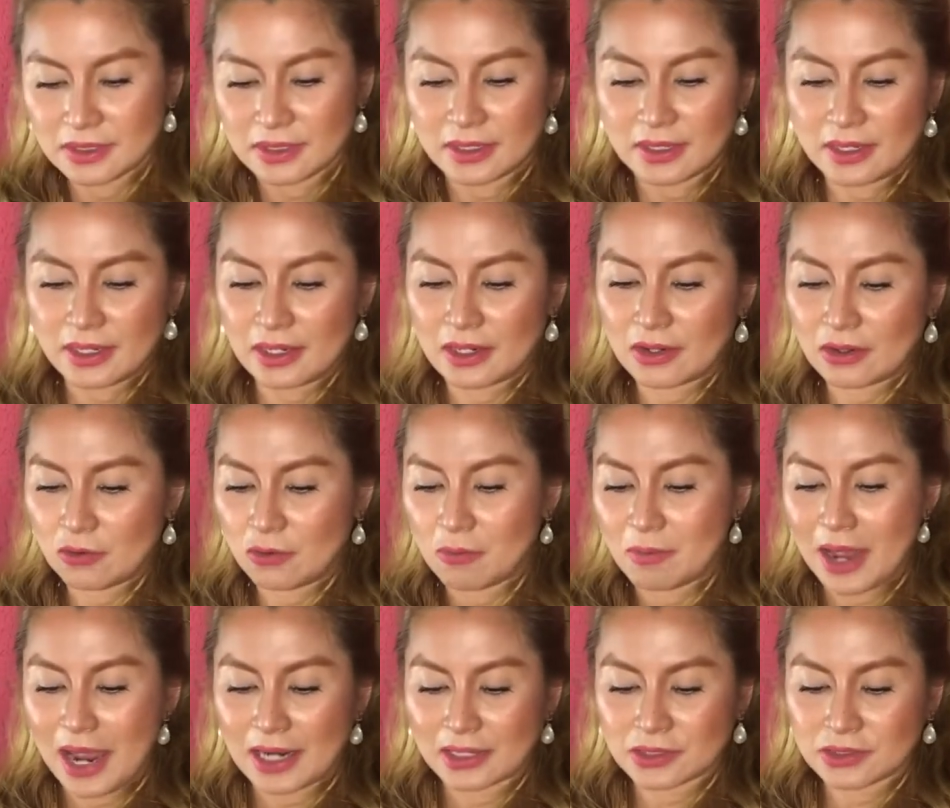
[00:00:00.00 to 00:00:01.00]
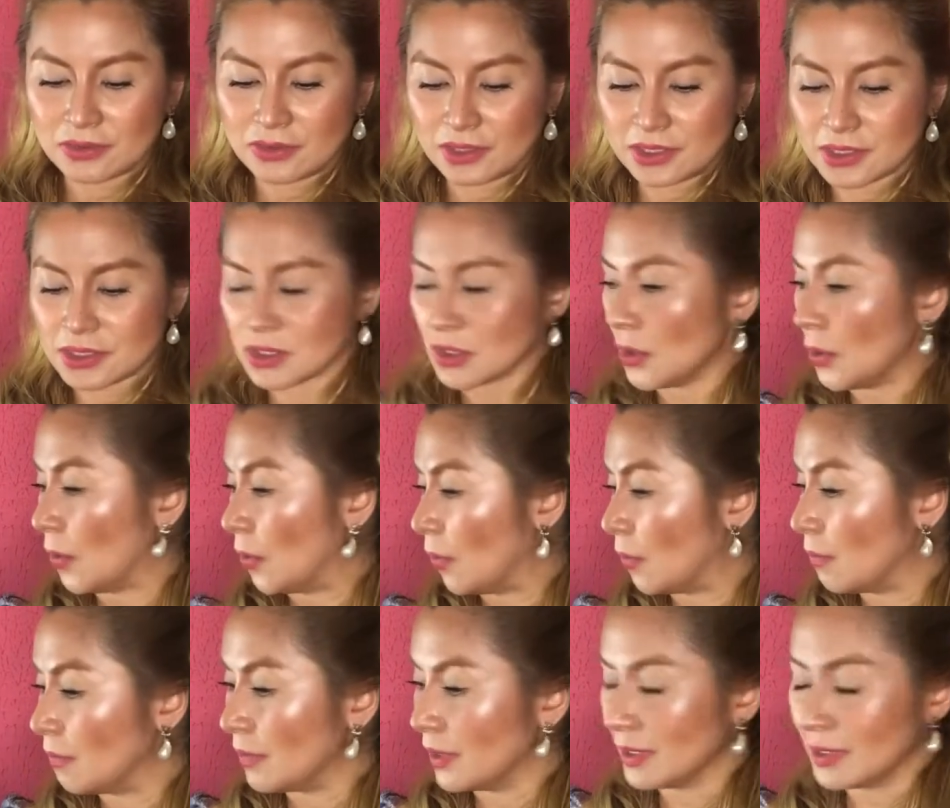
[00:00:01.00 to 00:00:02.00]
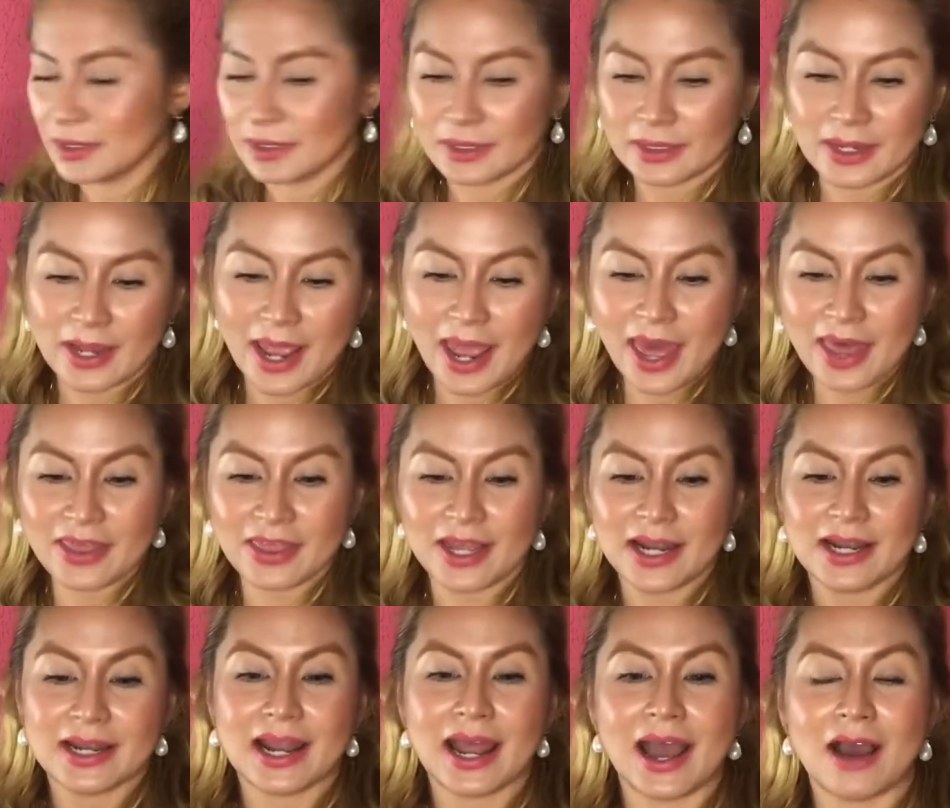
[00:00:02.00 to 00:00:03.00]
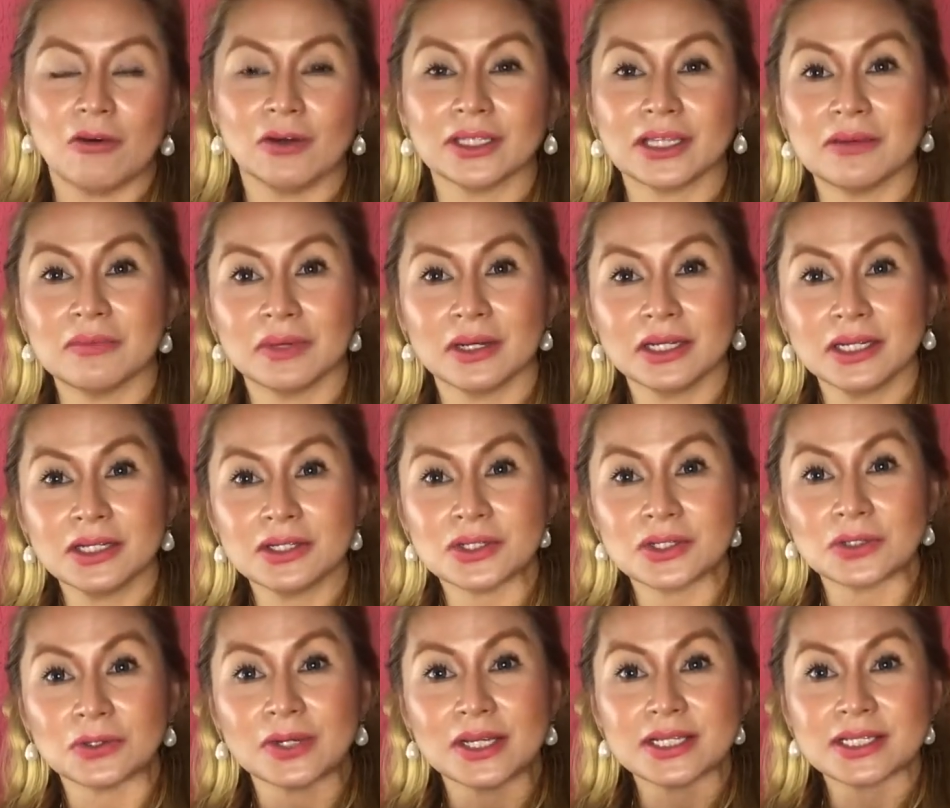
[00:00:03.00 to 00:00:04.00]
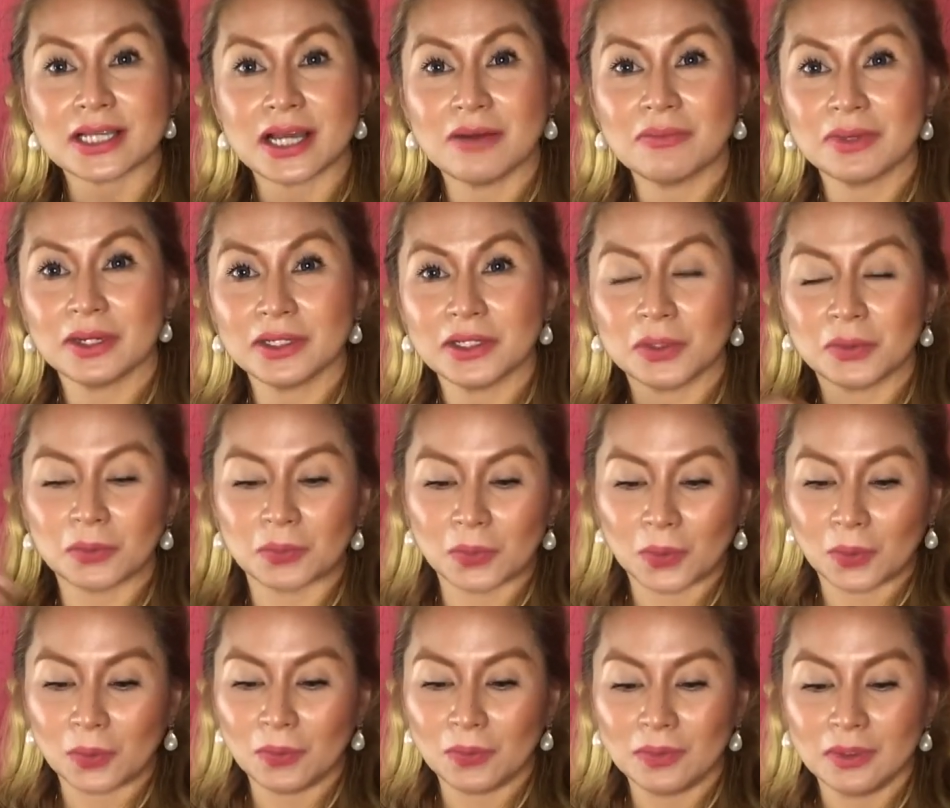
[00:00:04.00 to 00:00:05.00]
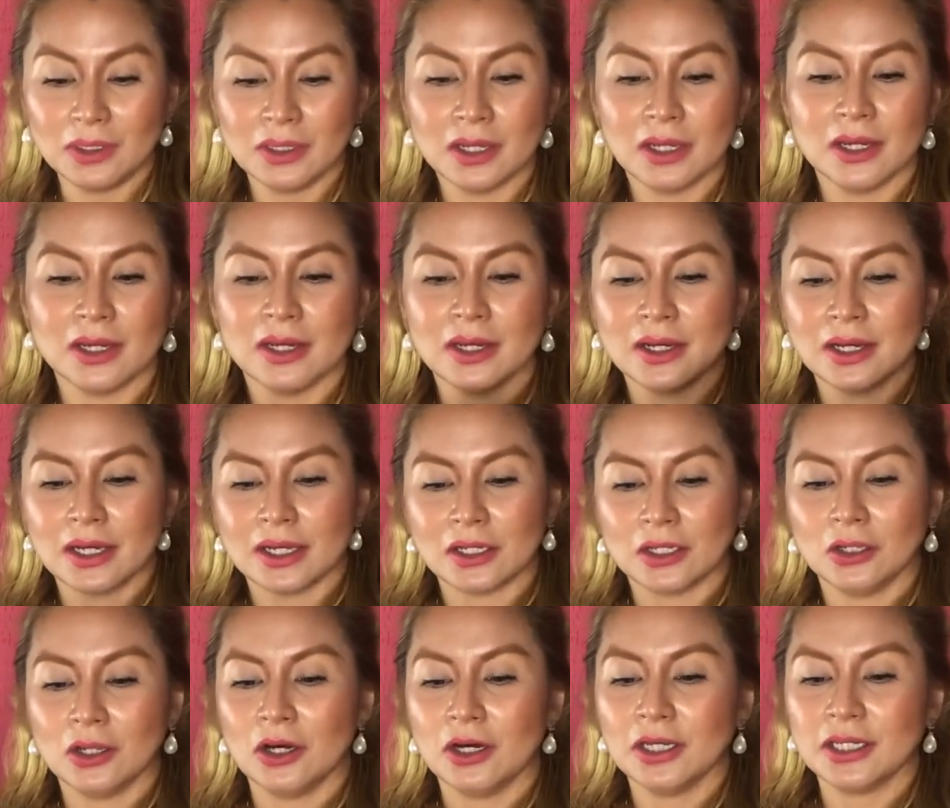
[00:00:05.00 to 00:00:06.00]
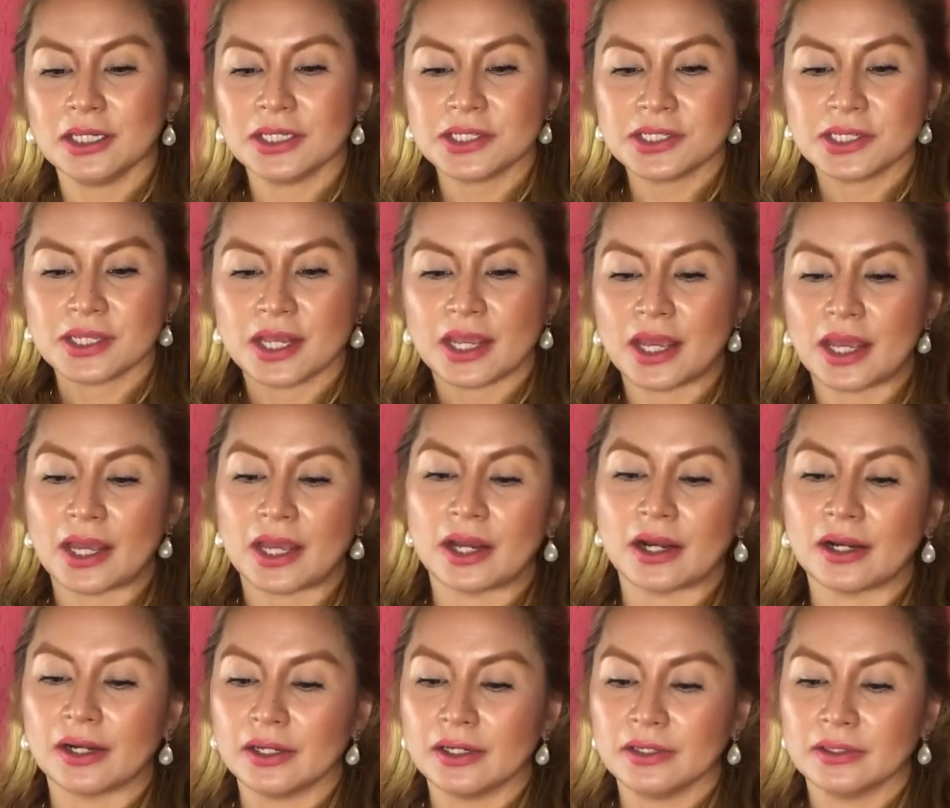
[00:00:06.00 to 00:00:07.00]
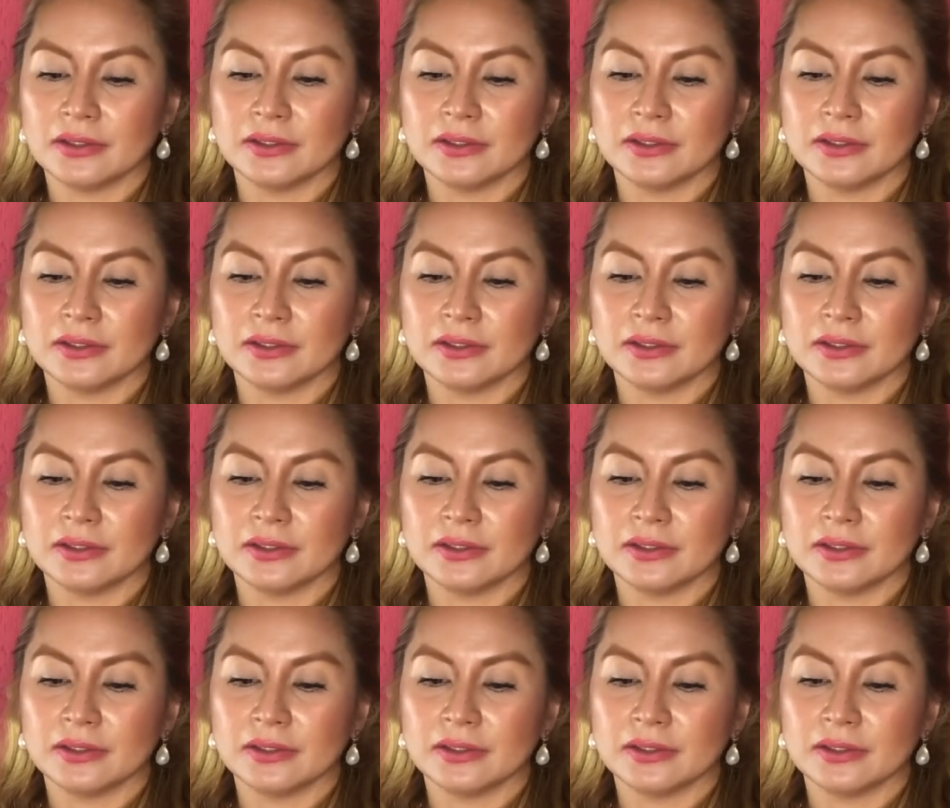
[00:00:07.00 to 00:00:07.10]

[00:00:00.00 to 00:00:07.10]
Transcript: Again, go back to this comb. And then now what I'm gonna do is I'm gonna roll Claudia's hair.